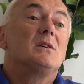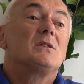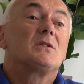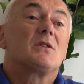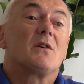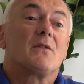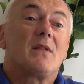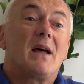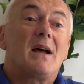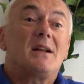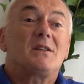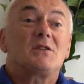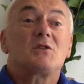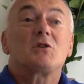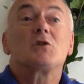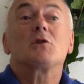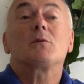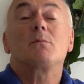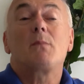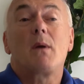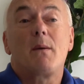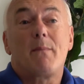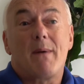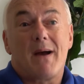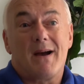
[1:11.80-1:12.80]
so that
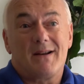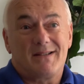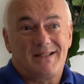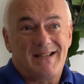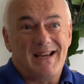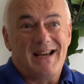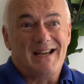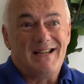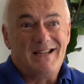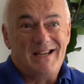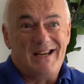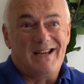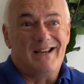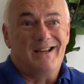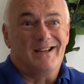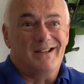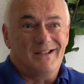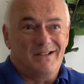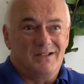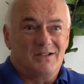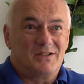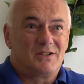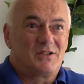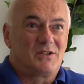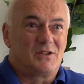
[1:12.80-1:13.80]
took me about 10
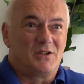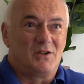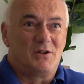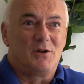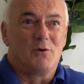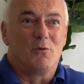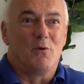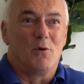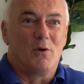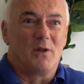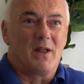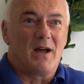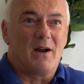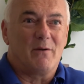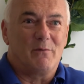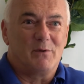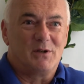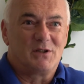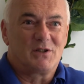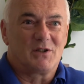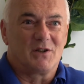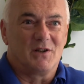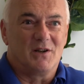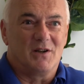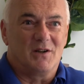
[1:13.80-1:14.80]
years to do all that
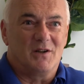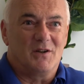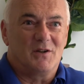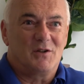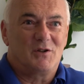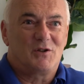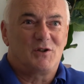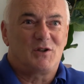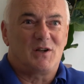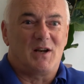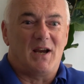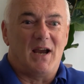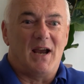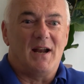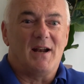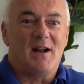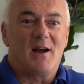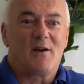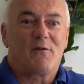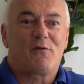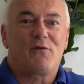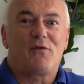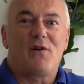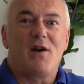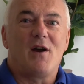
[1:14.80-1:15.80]
research, and
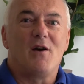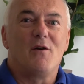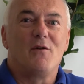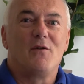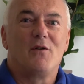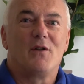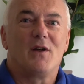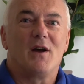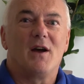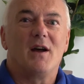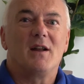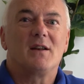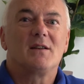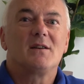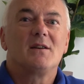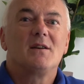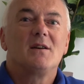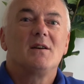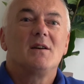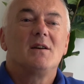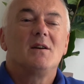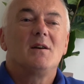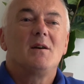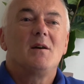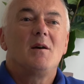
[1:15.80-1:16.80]
I found that
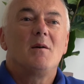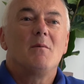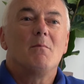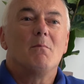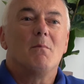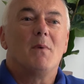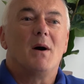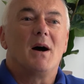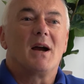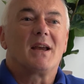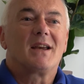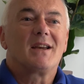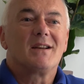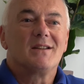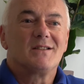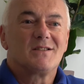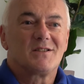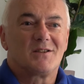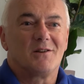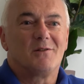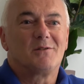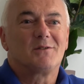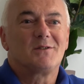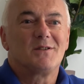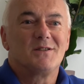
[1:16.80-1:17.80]
my
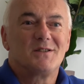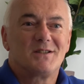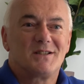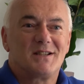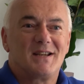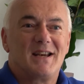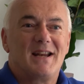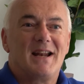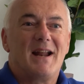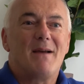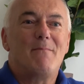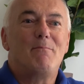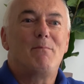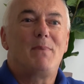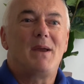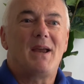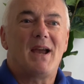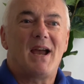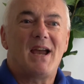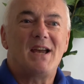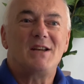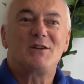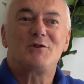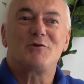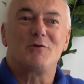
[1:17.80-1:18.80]
consultancy and
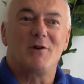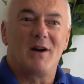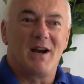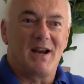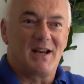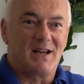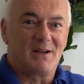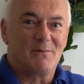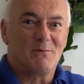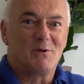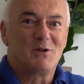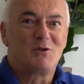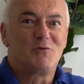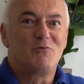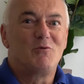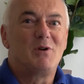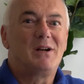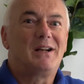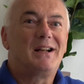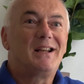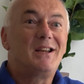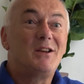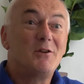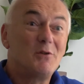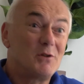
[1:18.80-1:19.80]
MBA training was
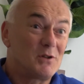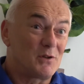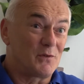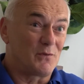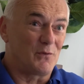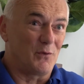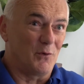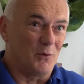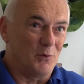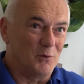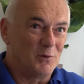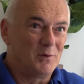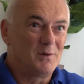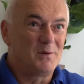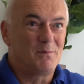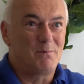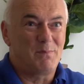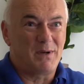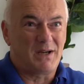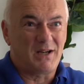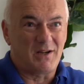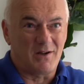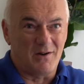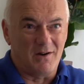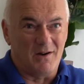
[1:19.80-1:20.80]
really useful
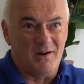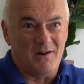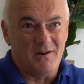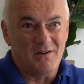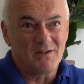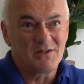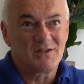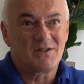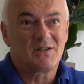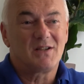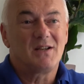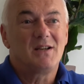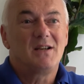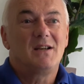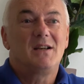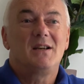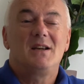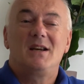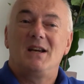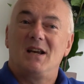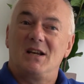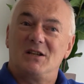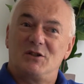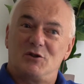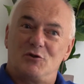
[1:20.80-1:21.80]
because
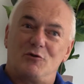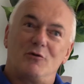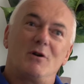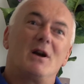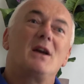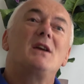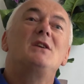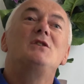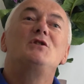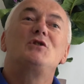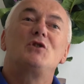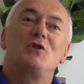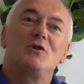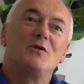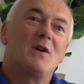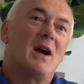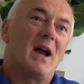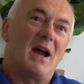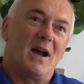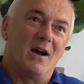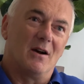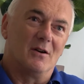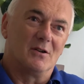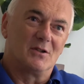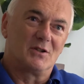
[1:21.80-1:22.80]
it trained you
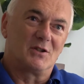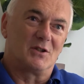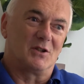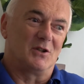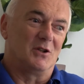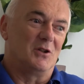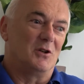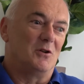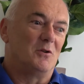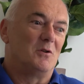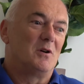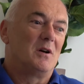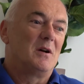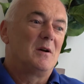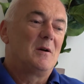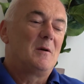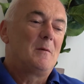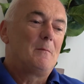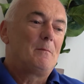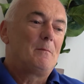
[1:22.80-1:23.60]
how to